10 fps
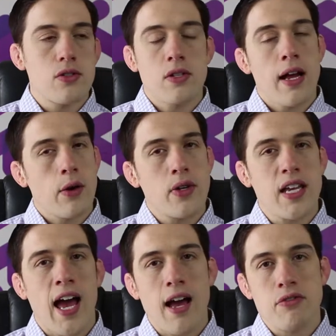is not going
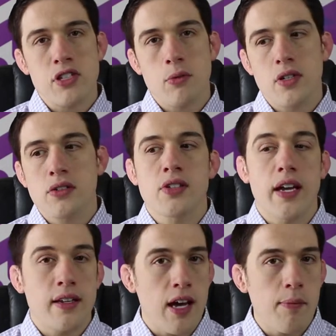to have someone
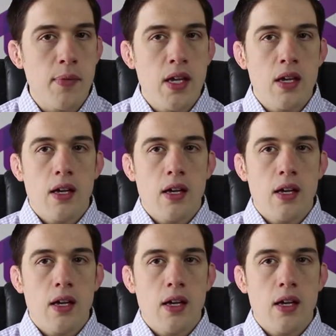assigned up.